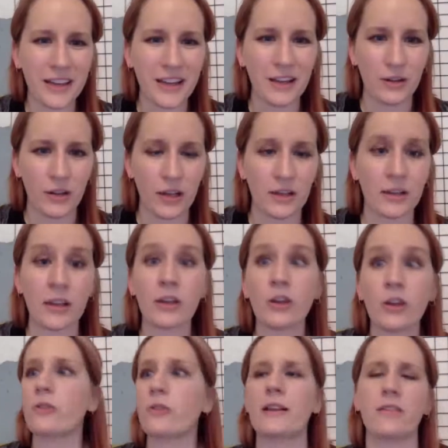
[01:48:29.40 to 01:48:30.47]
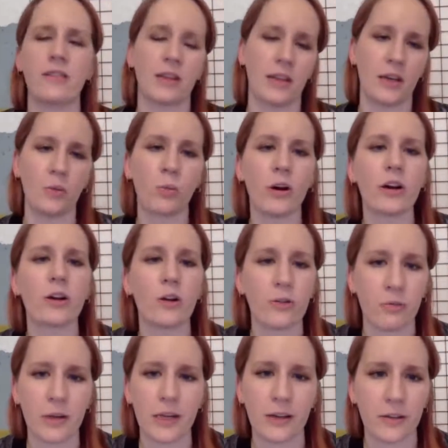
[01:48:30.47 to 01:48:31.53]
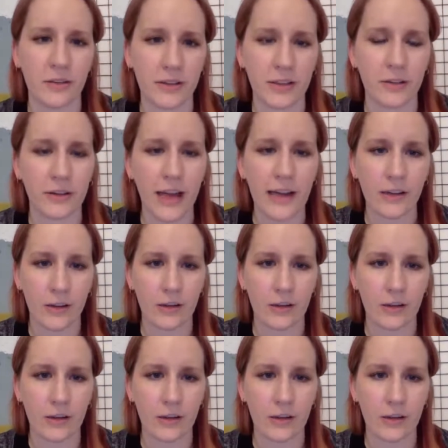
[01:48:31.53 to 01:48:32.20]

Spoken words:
it goes back to what are your 3 hills that you'll die on?